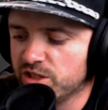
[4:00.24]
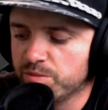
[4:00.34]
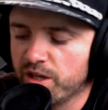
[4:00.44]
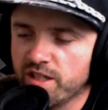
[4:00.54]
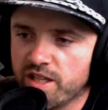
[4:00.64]

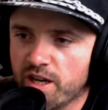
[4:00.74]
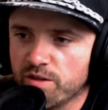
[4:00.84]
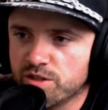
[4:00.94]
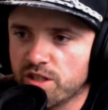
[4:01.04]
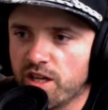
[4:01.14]
mine
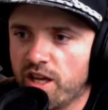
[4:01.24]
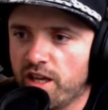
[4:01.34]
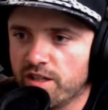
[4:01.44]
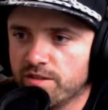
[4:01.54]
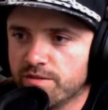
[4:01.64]
down to
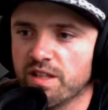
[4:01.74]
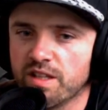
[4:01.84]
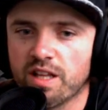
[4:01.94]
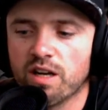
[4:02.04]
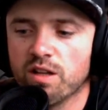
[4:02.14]
8.
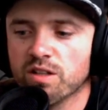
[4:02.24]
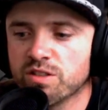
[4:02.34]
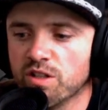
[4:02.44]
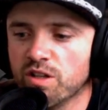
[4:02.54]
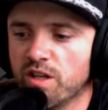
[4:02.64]
That all looks
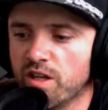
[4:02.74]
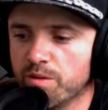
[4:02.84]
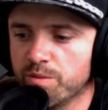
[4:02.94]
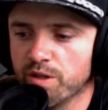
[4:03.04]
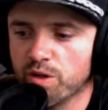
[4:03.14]
good and I'm
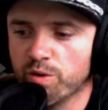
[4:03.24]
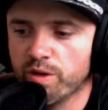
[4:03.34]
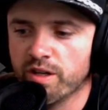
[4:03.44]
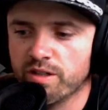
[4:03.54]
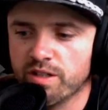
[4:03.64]
going to go
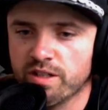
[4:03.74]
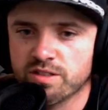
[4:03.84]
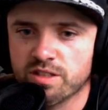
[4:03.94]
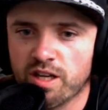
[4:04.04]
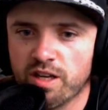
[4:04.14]
ahead and hit
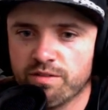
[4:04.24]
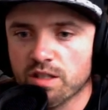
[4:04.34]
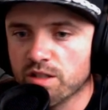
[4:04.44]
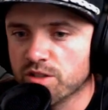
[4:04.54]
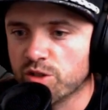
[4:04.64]
save.
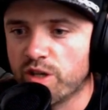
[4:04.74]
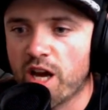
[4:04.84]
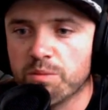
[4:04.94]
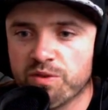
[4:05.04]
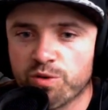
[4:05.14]
So
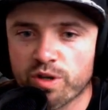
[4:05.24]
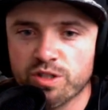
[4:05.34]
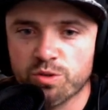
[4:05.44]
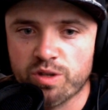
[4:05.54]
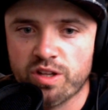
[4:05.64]
now before I
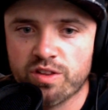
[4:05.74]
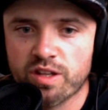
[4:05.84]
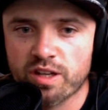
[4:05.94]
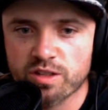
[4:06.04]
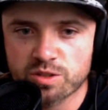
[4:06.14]
do
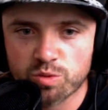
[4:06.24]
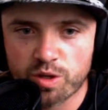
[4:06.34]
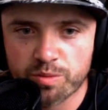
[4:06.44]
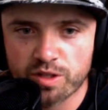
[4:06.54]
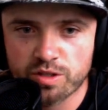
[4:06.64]
anything else, what
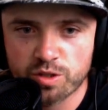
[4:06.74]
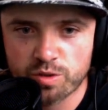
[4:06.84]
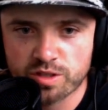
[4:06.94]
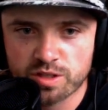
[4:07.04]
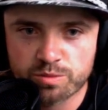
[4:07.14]
I'm going to do
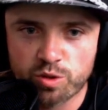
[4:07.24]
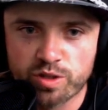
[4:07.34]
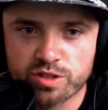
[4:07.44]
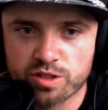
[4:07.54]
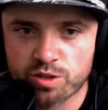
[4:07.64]
is I'm
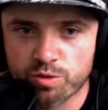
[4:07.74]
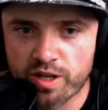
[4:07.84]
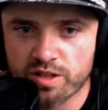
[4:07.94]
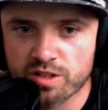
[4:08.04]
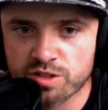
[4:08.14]
going to
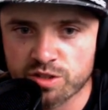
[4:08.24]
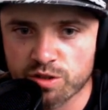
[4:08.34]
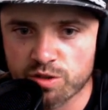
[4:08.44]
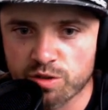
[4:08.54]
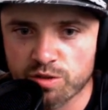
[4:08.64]
create the
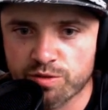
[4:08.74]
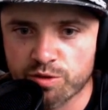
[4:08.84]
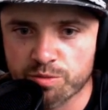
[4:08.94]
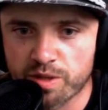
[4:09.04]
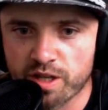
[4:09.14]
circle
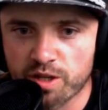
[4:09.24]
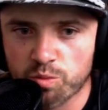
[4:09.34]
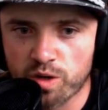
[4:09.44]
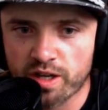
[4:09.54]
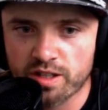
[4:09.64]
for my
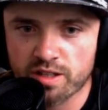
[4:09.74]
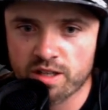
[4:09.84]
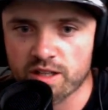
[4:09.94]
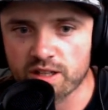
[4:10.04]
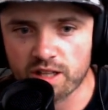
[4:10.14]
white
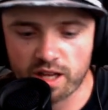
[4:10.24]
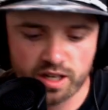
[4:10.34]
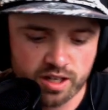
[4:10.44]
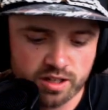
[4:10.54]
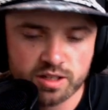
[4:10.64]

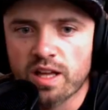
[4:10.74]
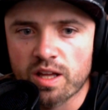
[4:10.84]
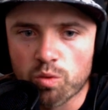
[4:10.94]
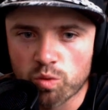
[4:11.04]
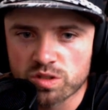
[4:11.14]
lighting.
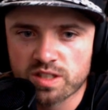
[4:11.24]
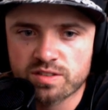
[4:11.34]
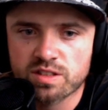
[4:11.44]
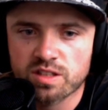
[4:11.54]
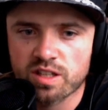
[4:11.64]
Once I've
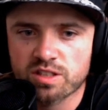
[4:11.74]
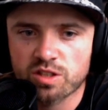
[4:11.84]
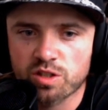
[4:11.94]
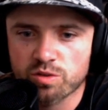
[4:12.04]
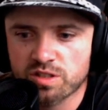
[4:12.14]
selected
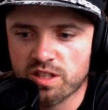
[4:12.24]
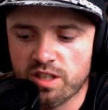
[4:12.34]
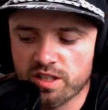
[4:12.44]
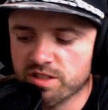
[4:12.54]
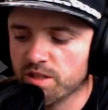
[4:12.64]
those
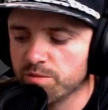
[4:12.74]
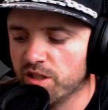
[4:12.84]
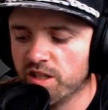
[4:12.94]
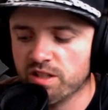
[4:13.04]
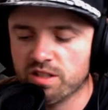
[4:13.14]
keys, I'm going to
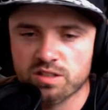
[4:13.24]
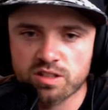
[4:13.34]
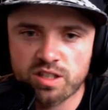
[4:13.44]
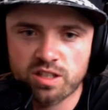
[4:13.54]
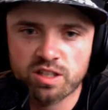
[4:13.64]
hit the
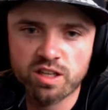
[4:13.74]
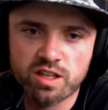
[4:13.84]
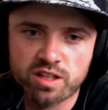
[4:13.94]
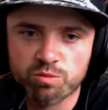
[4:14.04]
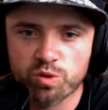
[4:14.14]
delete key
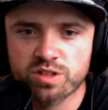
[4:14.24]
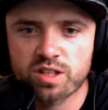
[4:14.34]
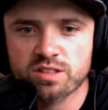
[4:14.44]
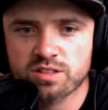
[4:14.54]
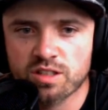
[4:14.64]
and what
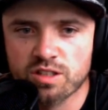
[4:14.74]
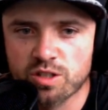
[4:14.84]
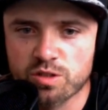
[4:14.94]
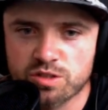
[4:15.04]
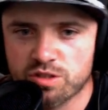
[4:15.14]
that's going to
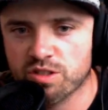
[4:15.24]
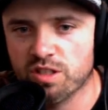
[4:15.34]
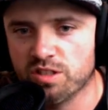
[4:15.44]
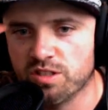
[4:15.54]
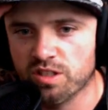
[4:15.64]
do is just going
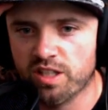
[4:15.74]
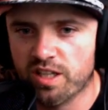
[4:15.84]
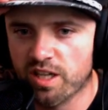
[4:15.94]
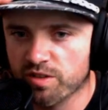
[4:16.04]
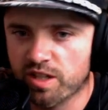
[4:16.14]
to delete
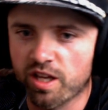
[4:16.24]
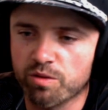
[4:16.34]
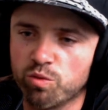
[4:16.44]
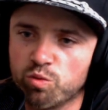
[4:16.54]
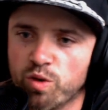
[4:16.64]
out that
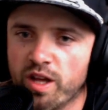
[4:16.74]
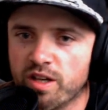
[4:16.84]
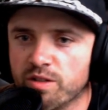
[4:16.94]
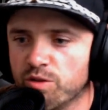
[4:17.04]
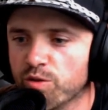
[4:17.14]
red
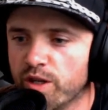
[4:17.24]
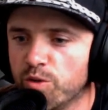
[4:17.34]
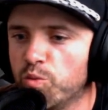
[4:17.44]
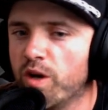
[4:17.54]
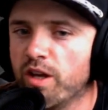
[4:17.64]
and
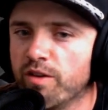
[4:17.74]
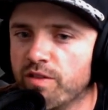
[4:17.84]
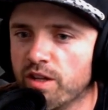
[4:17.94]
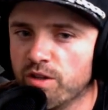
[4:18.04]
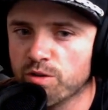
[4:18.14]
green wave
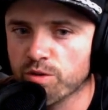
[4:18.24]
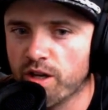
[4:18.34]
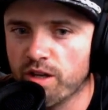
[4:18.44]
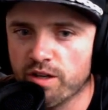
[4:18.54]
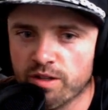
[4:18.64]
that you
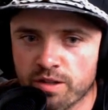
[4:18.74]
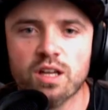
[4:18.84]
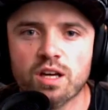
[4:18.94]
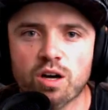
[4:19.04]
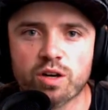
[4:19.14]
created.
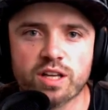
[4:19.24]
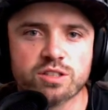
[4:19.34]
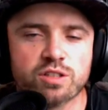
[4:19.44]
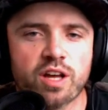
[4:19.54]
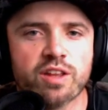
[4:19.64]
Okay, so
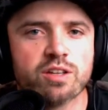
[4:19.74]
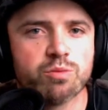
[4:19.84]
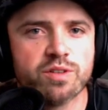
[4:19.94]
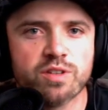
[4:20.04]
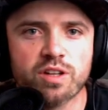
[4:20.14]
now that
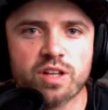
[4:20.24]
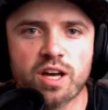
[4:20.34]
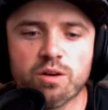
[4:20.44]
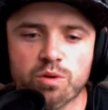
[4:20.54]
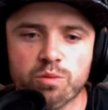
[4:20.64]
we've done
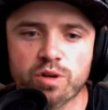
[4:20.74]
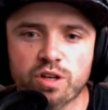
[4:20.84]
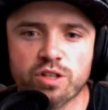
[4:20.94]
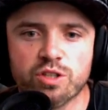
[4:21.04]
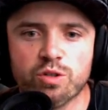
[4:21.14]
that, what we're going
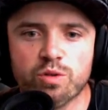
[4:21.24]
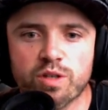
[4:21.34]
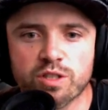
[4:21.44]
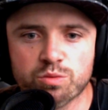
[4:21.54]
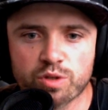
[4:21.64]
to do
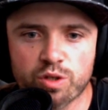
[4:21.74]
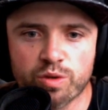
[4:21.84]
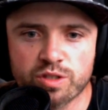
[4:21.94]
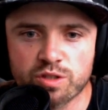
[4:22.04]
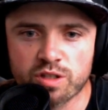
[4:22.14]
is we're
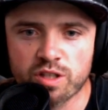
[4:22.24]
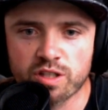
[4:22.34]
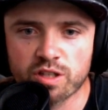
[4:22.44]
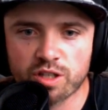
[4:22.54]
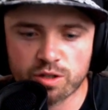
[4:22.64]
going to
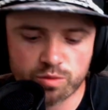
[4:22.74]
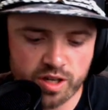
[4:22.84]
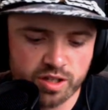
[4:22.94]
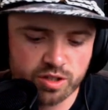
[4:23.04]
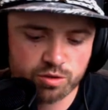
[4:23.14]
click on our
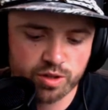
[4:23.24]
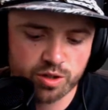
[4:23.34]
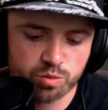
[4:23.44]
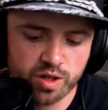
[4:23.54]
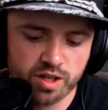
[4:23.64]
red and
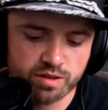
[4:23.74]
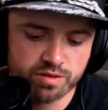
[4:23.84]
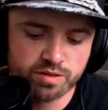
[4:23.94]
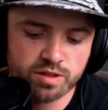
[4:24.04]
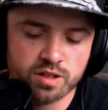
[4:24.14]
green wave
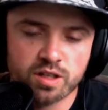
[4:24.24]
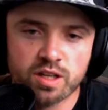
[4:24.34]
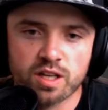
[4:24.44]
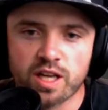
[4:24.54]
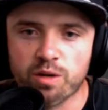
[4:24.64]

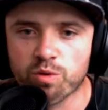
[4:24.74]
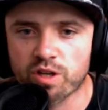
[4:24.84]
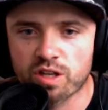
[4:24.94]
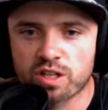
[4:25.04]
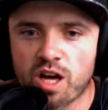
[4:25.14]
and we're going
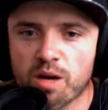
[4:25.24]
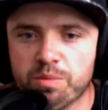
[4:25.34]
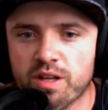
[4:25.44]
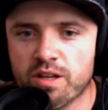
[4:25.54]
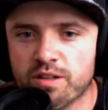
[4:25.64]
to
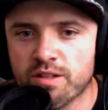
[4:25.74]
copy it.